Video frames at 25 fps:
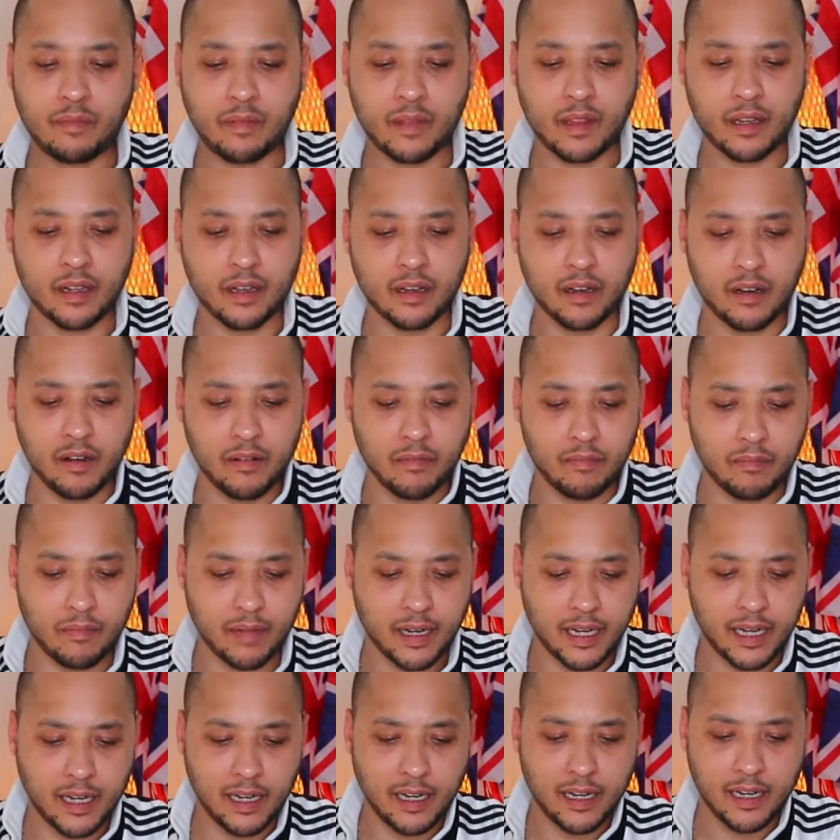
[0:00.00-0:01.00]
Oh my
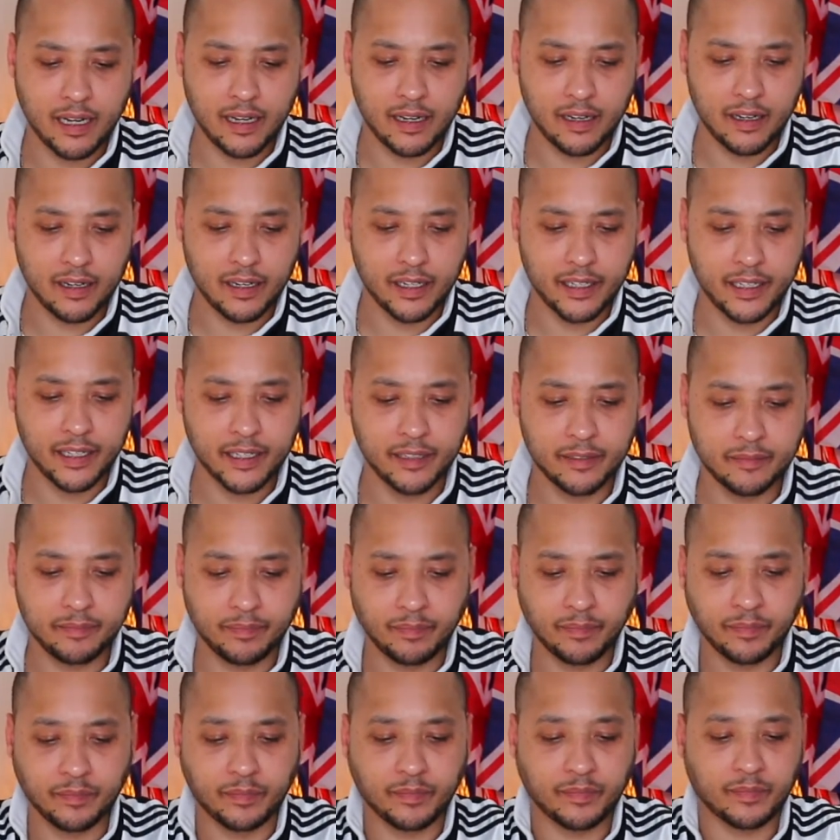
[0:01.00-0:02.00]
lord.
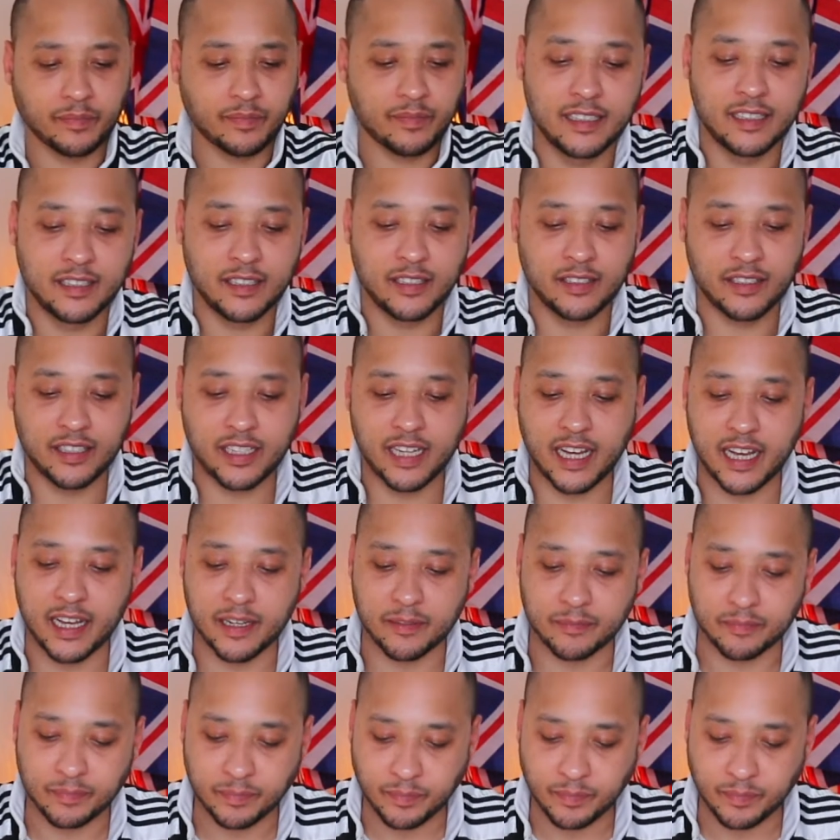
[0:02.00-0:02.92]
You okay?